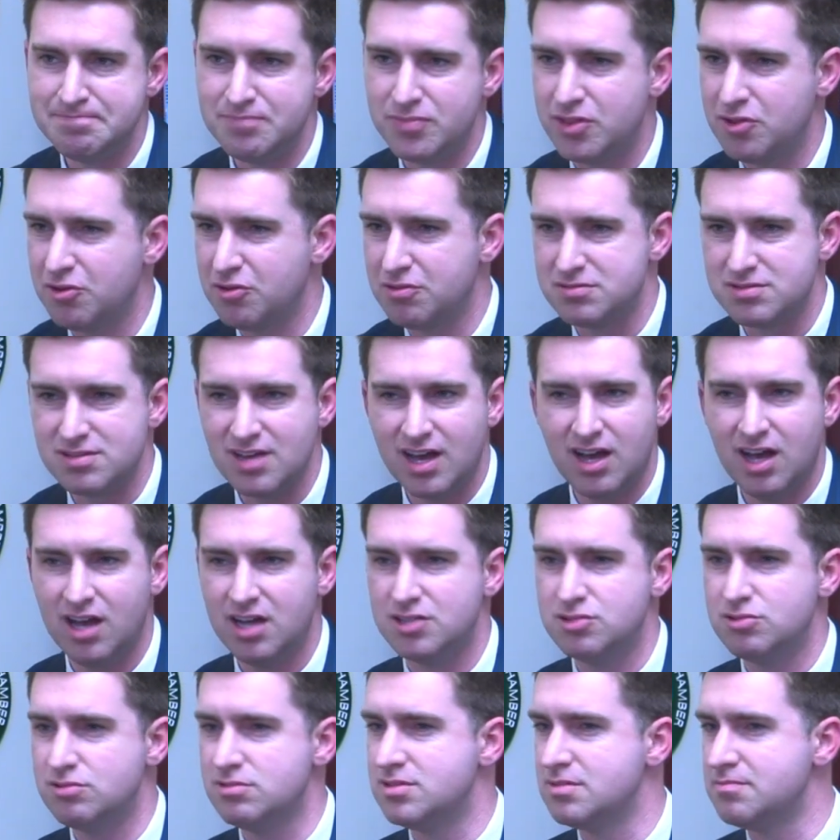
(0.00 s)
There's
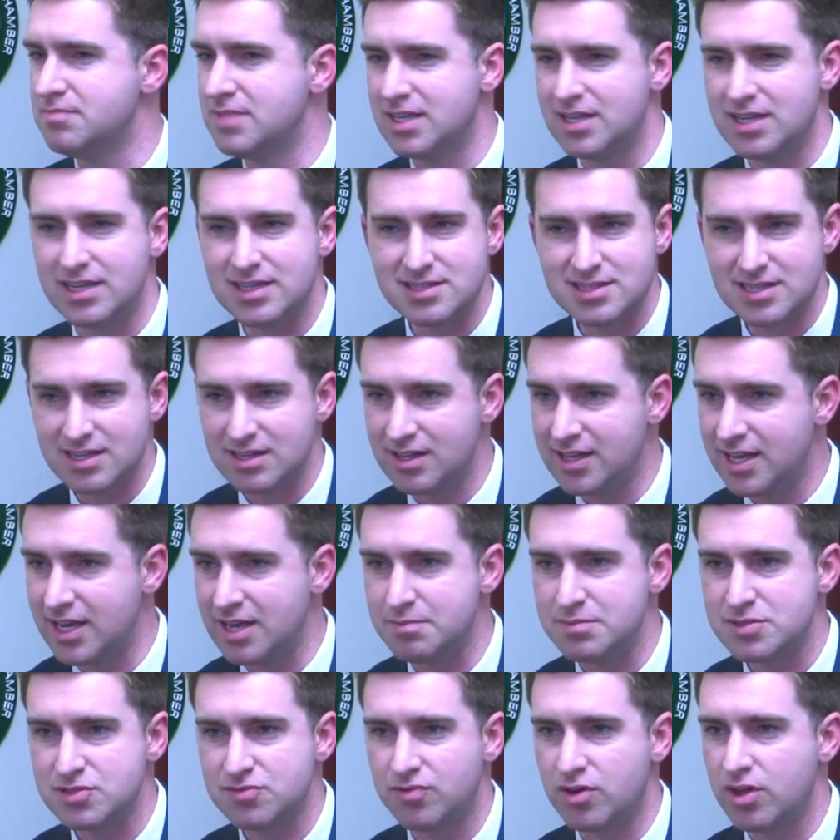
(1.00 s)
hundreds of millions in
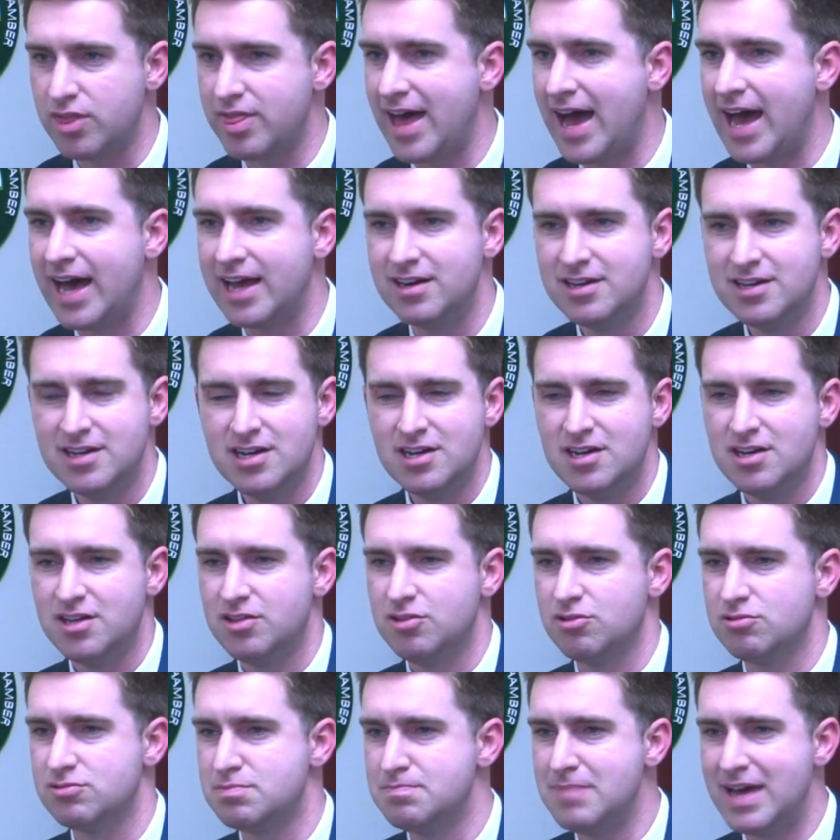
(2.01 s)
claims for that.
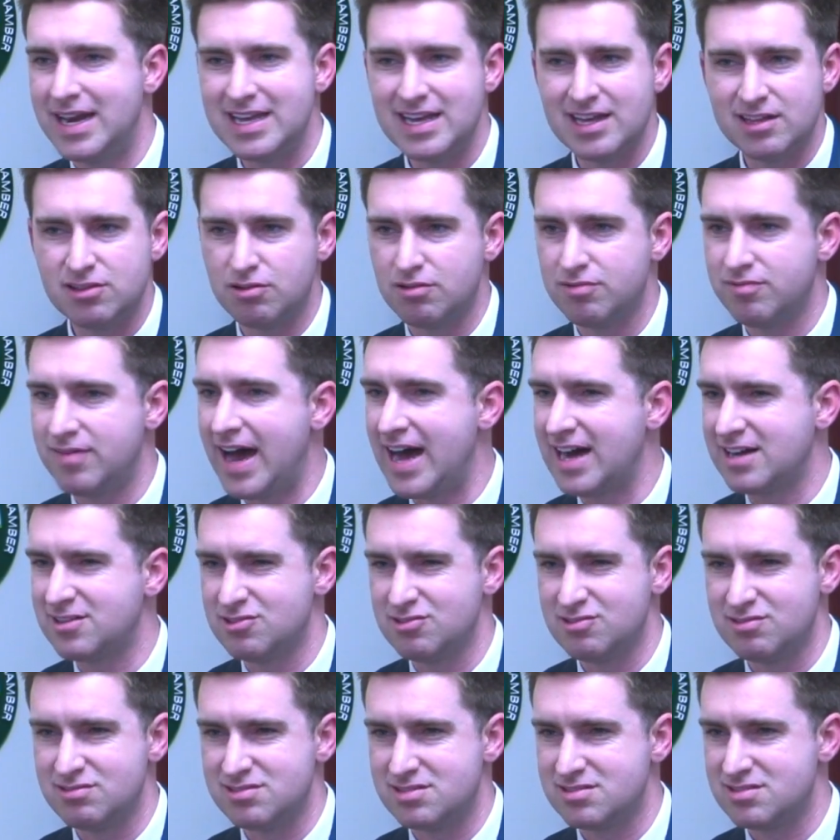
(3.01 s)
There's many other
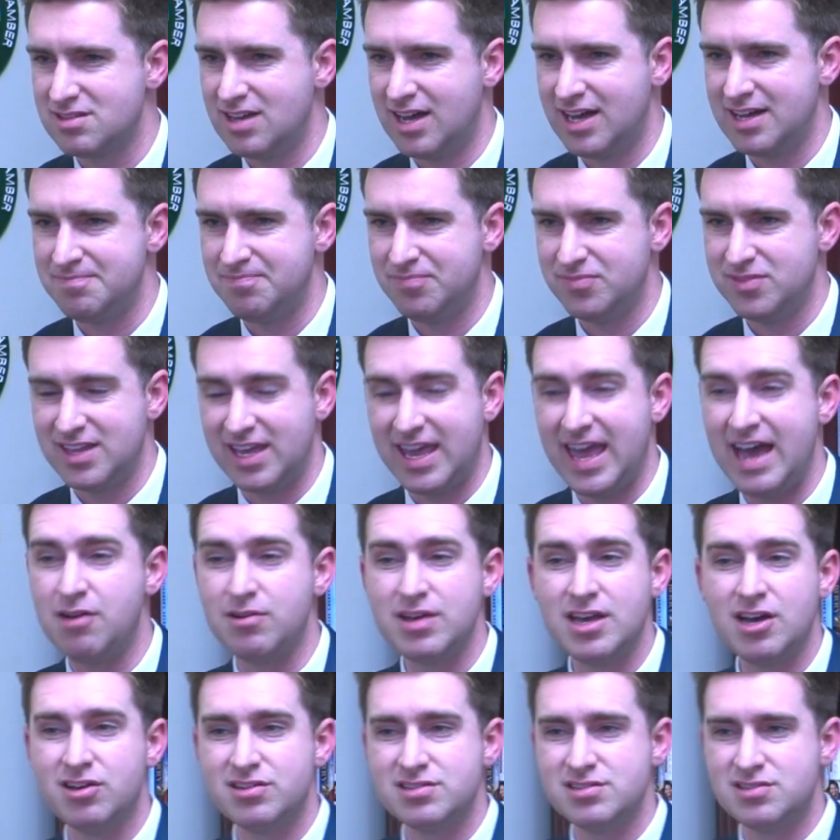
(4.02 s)
factors. The
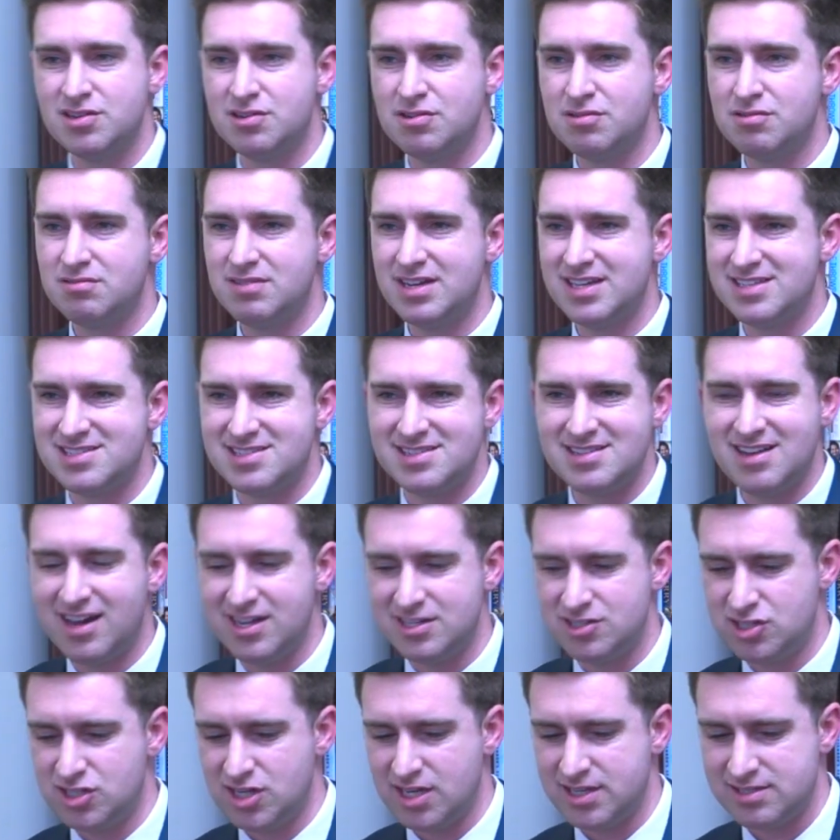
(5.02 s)
county also, it's
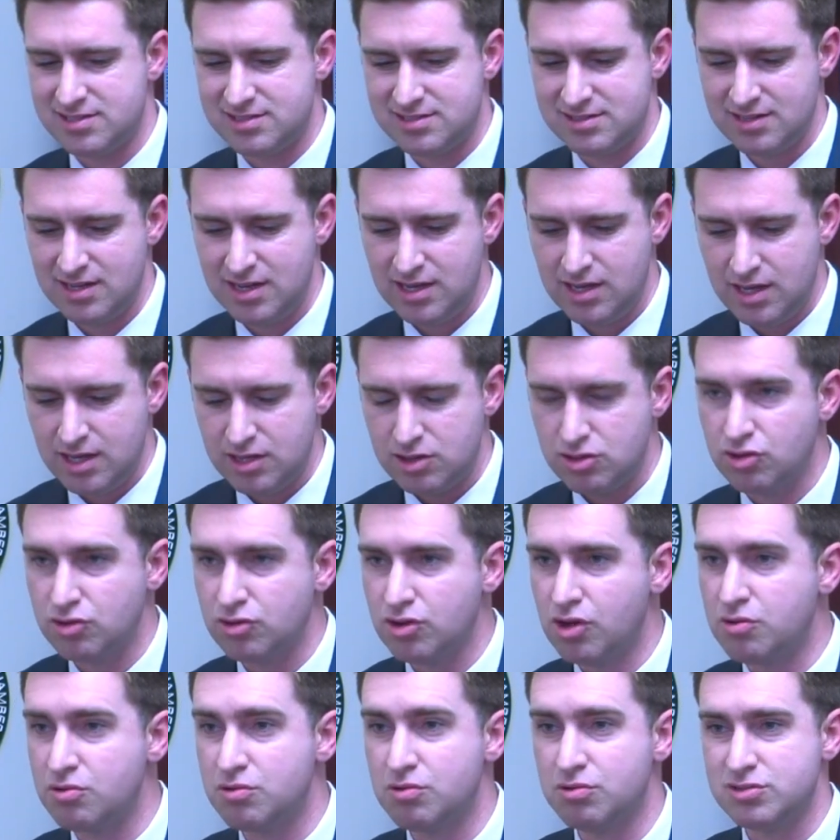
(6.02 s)
not just the
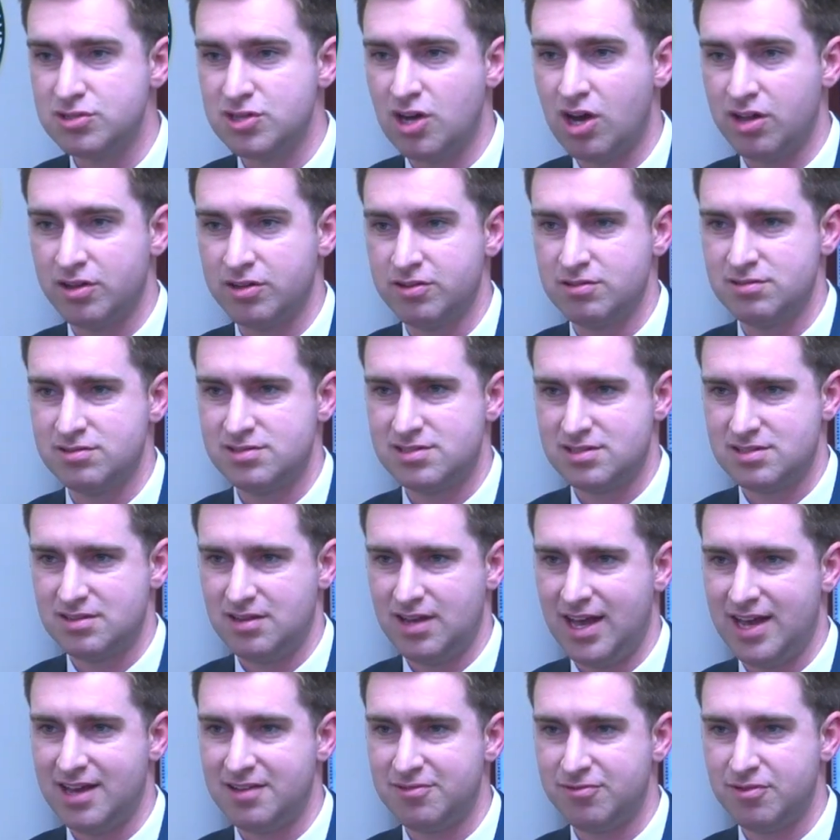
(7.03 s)
local dollars
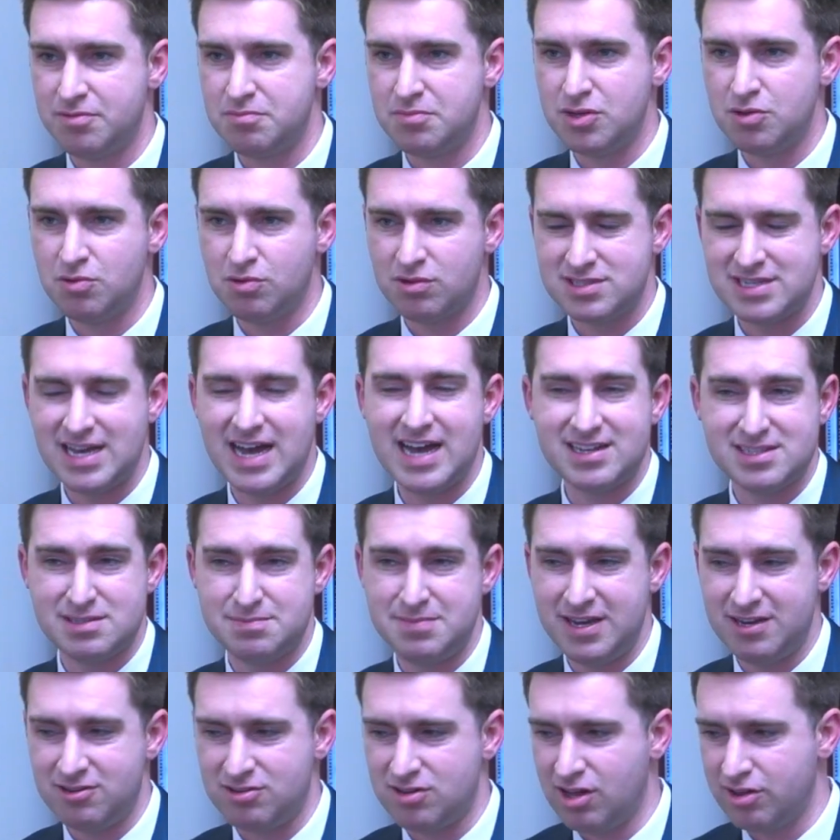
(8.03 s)
from your
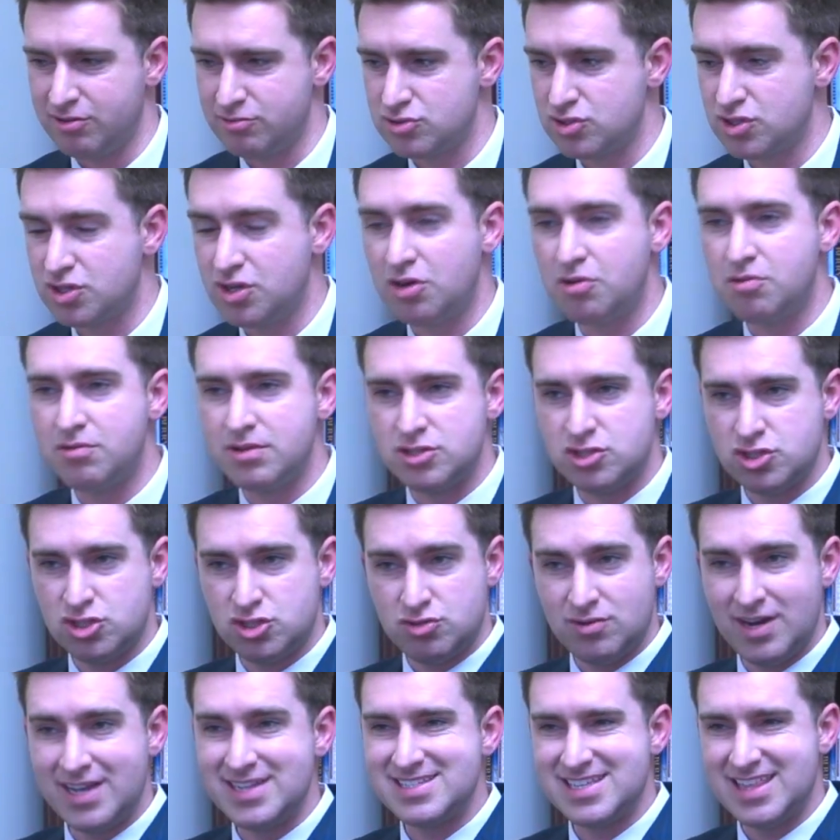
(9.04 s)
taxpayer dollars going
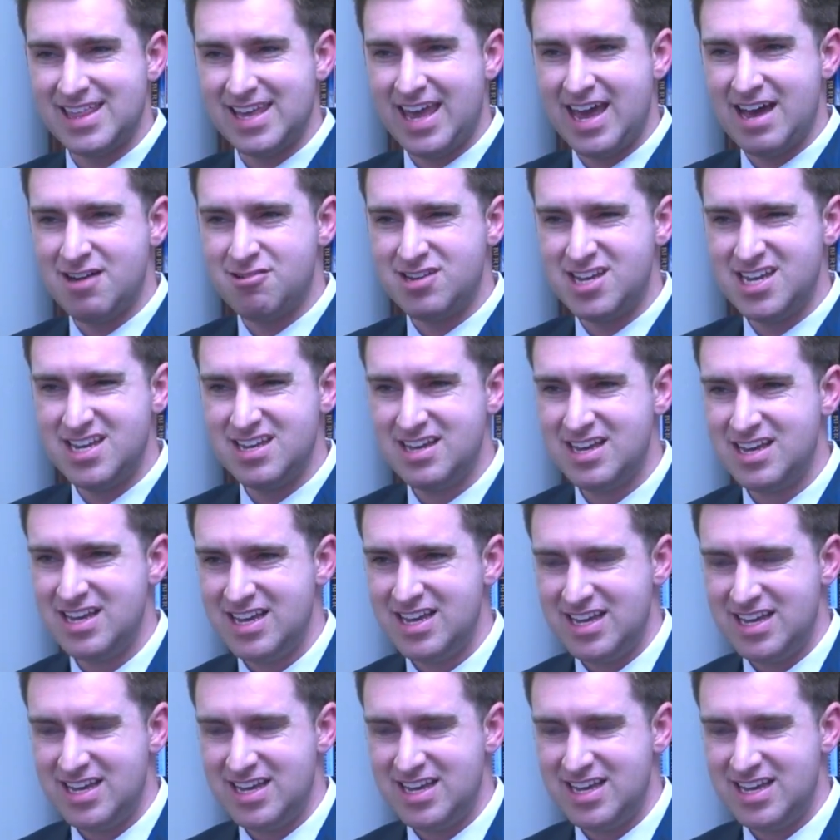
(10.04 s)
straight to the county.